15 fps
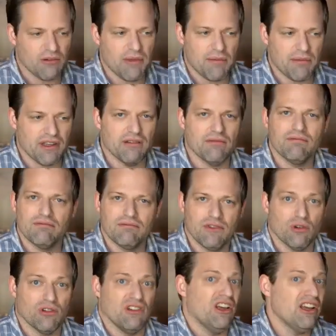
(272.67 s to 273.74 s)
maybe
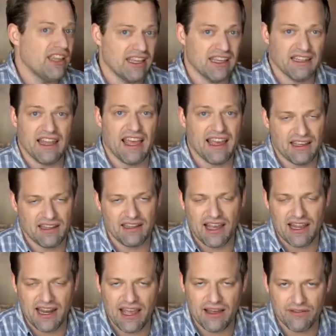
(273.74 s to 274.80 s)
who are looking at that can
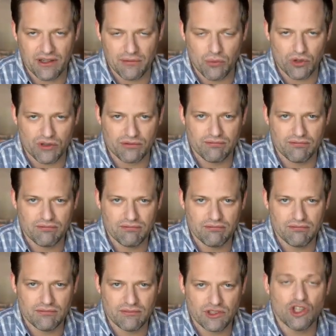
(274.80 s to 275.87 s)
kind of have a more
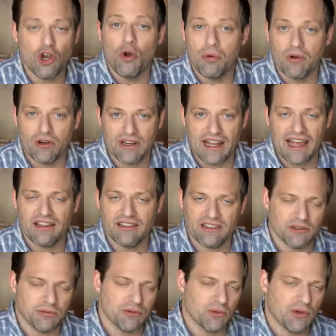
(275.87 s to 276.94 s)
sober
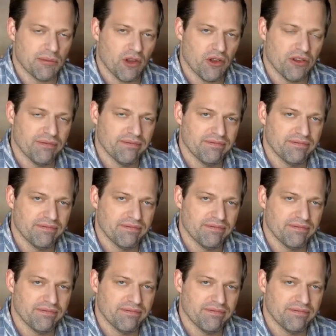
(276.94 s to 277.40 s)
analysis between both.